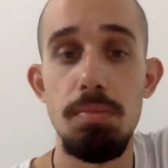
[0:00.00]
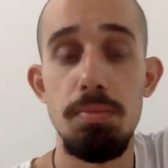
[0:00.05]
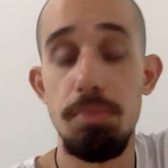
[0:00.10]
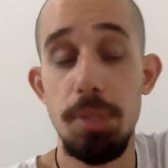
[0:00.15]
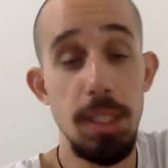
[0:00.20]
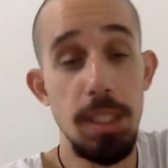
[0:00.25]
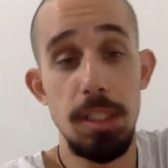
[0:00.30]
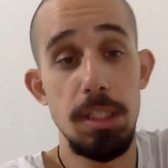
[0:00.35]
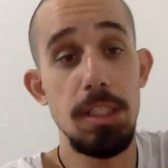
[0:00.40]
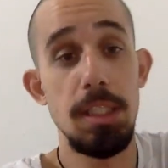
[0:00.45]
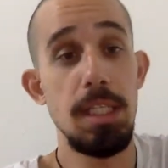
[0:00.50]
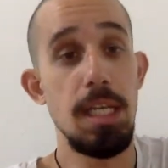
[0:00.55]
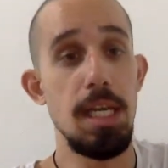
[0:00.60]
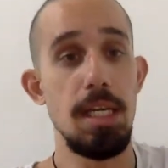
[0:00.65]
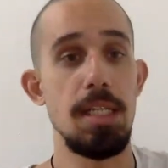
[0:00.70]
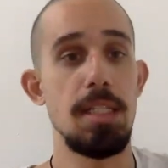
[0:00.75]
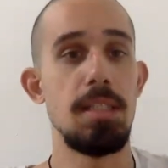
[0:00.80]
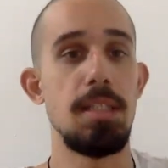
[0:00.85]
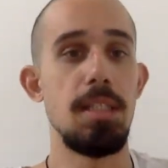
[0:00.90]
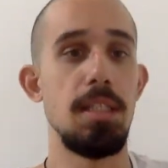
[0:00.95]

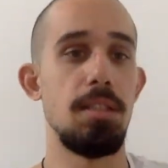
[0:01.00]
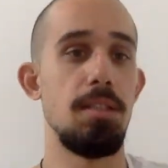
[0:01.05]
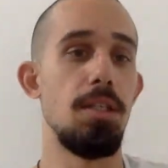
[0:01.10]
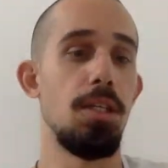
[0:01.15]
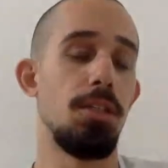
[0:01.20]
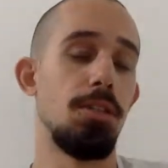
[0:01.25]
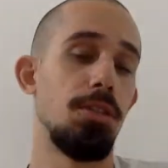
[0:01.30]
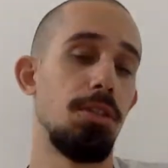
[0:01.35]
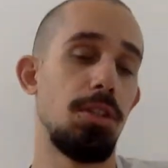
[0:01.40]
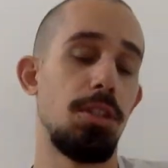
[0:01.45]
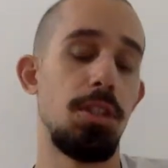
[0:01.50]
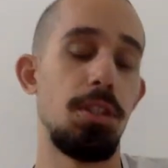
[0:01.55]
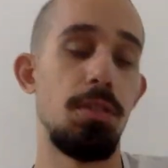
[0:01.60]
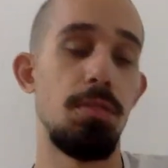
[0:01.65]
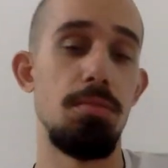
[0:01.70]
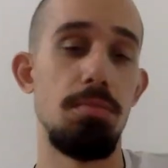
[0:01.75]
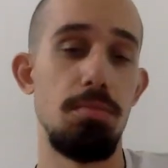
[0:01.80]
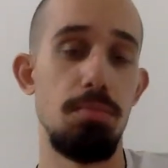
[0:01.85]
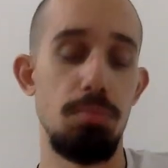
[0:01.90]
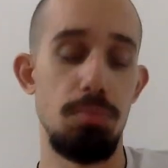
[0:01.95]
there's
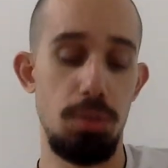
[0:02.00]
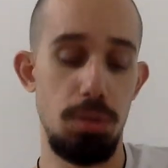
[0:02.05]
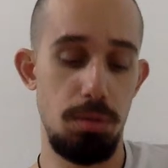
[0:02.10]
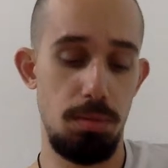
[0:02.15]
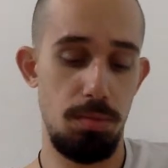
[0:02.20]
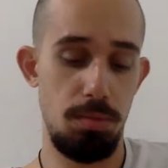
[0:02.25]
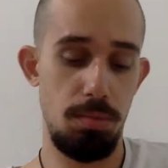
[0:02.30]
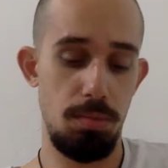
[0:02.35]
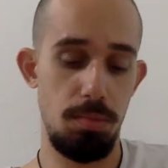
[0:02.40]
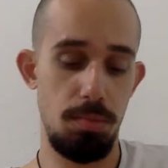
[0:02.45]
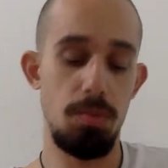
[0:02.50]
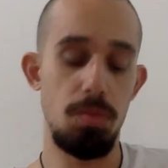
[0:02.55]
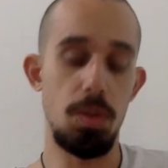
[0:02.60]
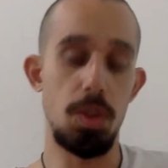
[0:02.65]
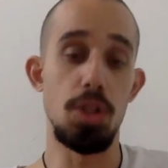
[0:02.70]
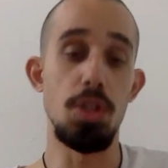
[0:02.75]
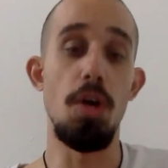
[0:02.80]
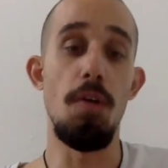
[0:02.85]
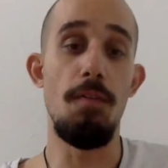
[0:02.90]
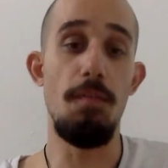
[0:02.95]

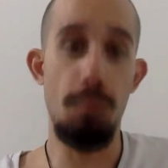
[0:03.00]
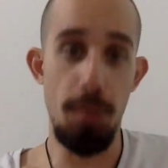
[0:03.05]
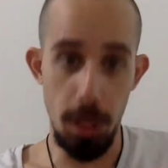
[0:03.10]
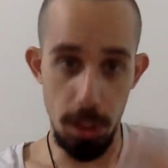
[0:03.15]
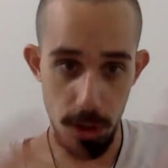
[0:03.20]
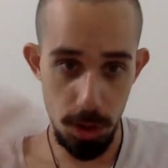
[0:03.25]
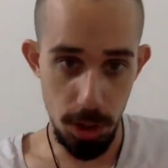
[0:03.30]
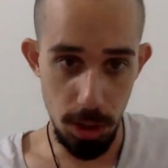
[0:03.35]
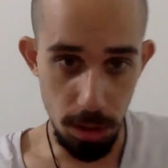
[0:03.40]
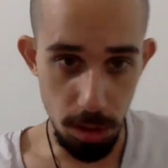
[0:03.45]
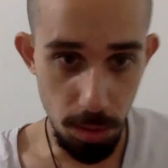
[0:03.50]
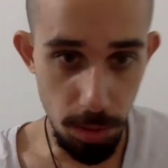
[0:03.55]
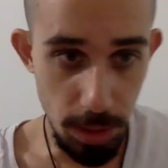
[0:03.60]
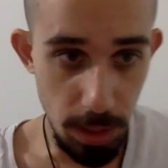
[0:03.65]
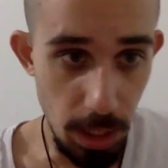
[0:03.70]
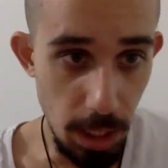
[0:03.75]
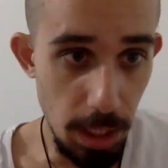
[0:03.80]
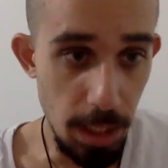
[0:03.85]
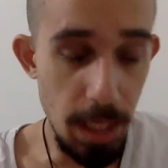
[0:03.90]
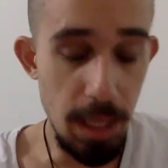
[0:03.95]
just no function
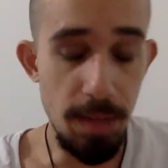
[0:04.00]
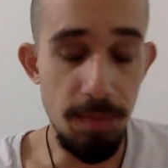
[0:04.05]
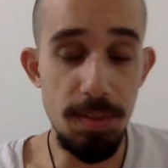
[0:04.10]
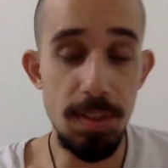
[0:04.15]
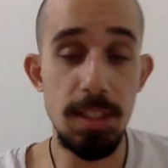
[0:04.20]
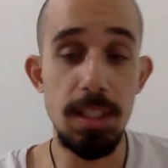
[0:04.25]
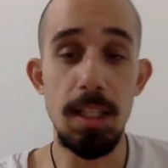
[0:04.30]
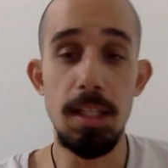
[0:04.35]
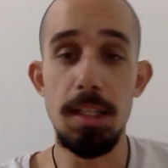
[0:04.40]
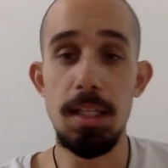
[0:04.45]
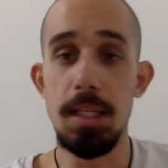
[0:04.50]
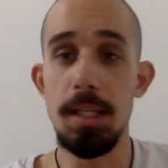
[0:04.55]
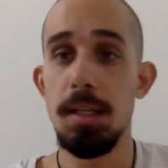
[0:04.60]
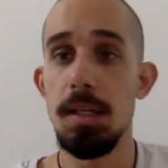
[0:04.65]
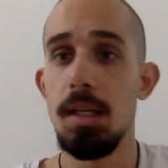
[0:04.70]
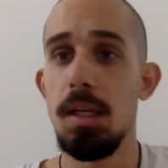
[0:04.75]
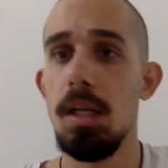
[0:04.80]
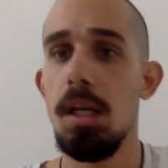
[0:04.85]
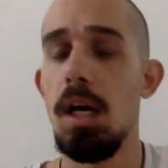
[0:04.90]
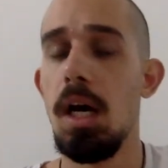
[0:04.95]
going on in the facility.
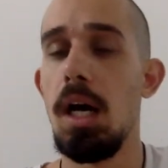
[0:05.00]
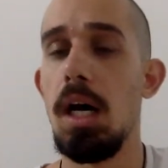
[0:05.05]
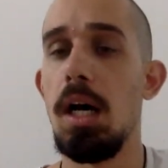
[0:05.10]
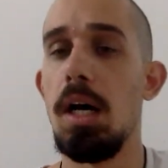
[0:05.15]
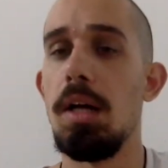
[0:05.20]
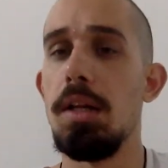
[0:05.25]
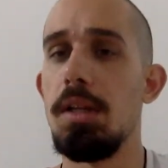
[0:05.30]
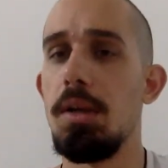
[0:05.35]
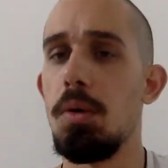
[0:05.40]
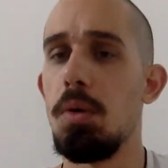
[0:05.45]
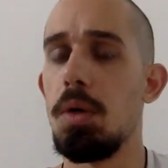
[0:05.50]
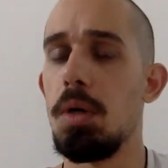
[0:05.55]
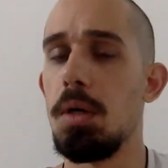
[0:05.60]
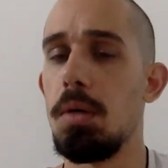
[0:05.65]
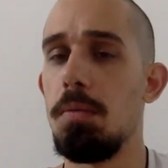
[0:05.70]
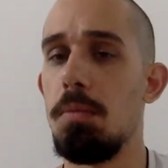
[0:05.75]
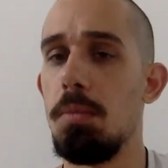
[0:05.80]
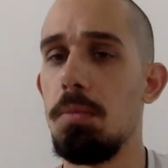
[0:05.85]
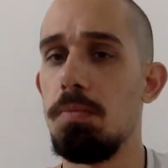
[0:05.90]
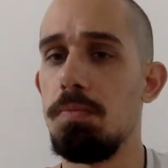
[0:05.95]
There
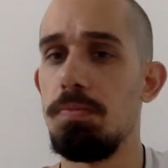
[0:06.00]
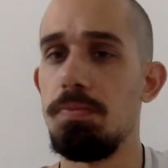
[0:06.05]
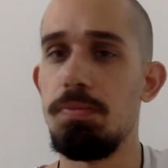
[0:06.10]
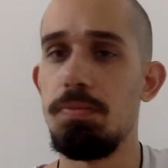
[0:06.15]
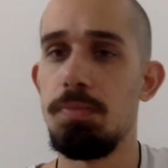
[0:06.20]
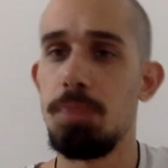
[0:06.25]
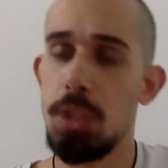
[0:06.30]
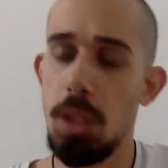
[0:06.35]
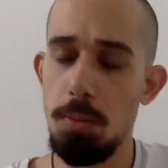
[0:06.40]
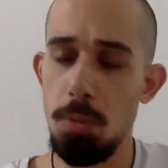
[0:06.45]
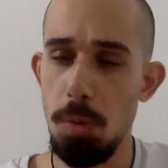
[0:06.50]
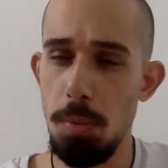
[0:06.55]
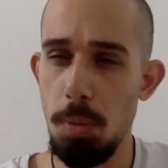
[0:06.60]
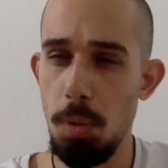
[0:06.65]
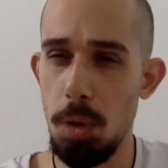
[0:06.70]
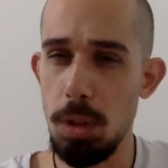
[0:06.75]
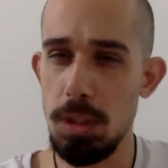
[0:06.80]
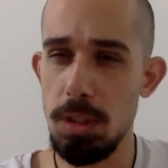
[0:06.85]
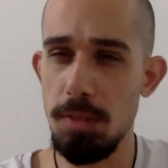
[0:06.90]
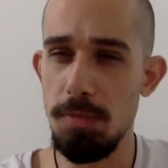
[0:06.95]
were some
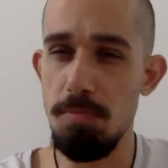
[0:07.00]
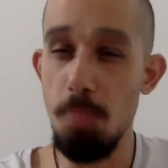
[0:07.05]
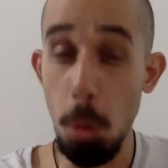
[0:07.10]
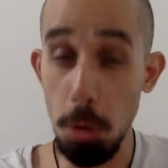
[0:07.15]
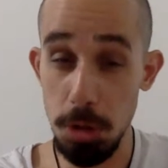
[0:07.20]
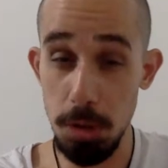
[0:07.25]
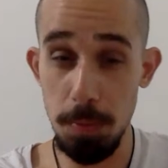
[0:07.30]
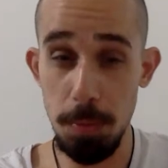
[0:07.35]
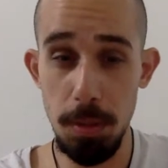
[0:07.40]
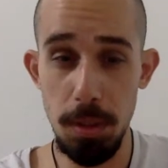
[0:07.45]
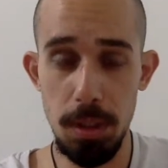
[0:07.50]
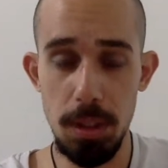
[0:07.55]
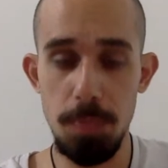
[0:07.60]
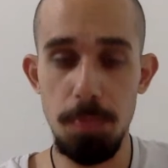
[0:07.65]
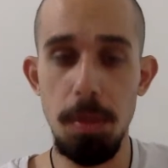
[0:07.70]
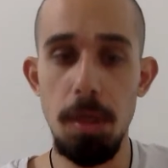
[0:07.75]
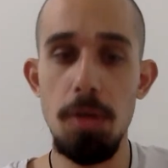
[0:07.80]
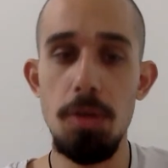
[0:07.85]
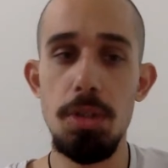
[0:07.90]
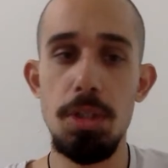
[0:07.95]
reports of multiple
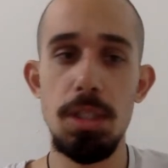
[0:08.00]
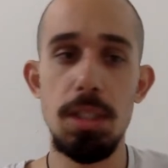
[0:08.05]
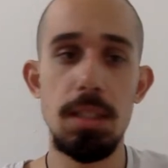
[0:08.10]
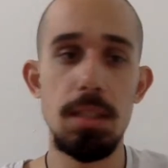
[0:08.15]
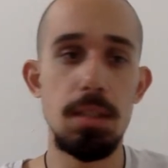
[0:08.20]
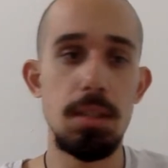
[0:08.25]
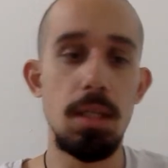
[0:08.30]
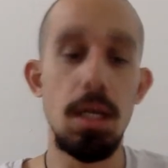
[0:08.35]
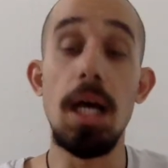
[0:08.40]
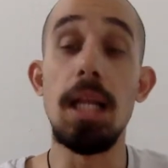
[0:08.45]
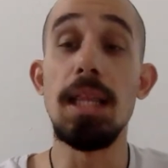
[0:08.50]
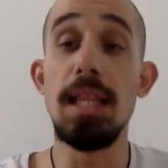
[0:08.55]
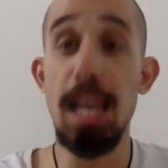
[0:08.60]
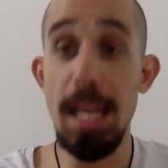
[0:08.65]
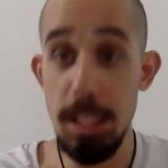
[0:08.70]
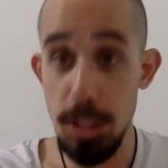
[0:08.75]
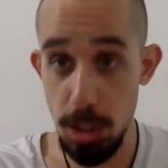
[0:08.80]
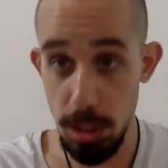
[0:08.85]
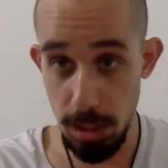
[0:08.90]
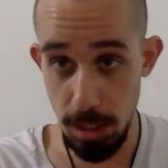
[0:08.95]
explosions,
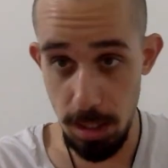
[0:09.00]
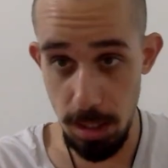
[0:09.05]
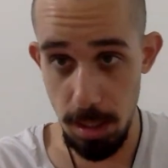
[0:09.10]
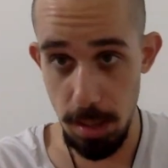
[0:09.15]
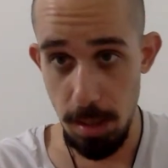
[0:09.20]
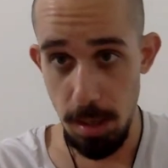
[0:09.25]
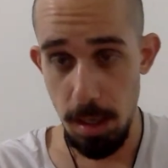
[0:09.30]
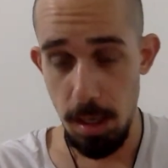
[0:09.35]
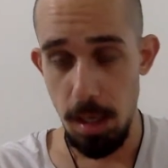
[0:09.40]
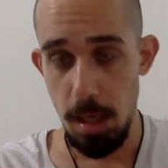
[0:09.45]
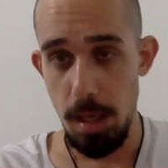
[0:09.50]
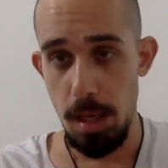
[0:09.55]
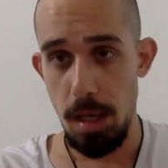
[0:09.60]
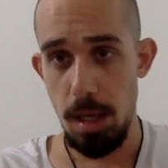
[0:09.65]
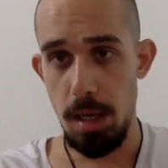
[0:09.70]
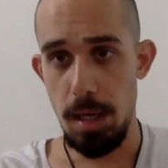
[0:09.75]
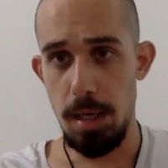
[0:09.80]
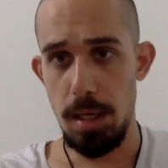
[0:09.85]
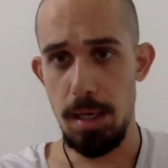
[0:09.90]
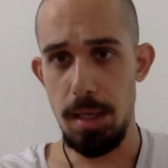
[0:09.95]
allegedly.
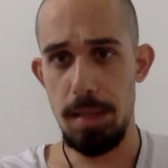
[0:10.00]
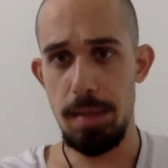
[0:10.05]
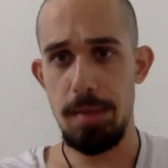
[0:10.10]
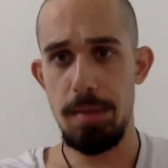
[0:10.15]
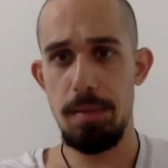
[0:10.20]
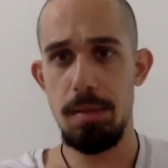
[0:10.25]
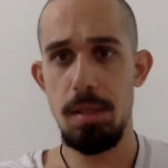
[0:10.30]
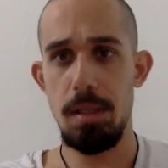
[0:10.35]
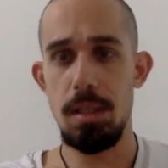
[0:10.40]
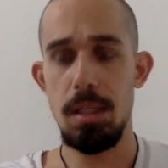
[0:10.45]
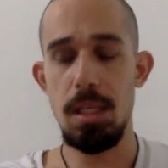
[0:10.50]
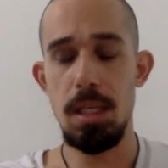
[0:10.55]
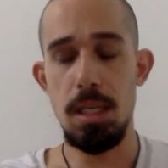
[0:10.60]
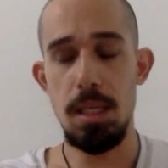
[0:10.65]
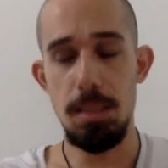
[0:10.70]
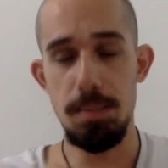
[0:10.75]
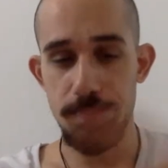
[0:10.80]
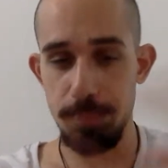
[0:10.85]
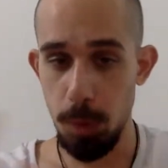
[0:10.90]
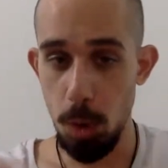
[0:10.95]

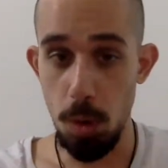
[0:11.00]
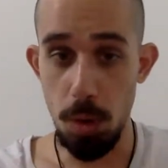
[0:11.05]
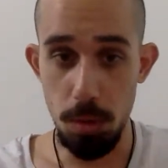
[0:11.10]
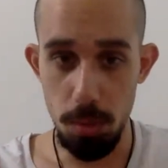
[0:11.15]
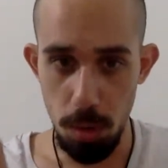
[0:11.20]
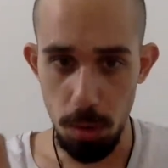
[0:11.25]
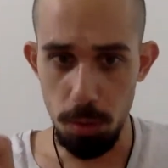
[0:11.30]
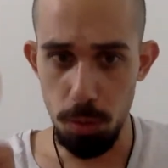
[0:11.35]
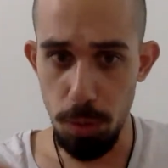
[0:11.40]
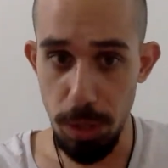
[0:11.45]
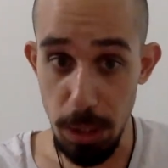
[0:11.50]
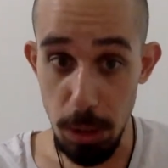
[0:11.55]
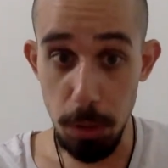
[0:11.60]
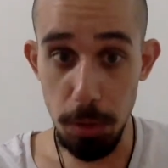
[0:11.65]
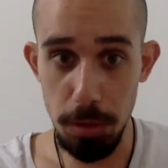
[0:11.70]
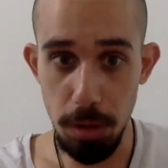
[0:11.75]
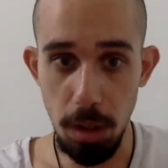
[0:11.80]
The quote-unquote real